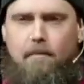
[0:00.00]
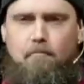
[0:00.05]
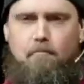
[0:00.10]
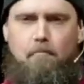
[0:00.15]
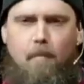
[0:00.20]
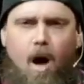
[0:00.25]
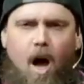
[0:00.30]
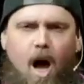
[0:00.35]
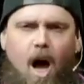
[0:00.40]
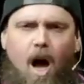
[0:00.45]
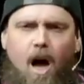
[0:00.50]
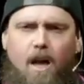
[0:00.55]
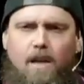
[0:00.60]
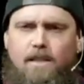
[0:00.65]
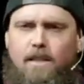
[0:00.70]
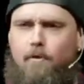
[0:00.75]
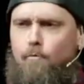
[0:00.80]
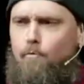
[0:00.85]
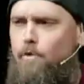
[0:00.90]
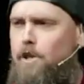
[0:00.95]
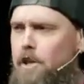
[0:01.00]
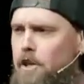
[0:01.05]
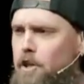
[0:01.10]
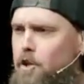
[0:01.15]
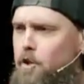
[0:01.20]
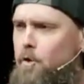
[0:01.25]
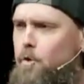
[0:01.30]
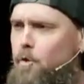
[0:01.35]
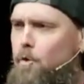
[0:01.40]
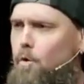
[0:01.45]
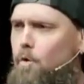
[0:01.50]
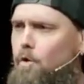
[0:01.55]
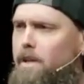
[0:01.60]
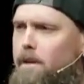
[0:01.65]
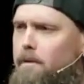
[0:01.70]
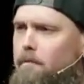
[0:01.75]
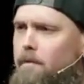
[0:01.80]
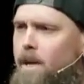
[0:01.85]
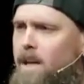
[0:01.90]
and mocked and ridiculed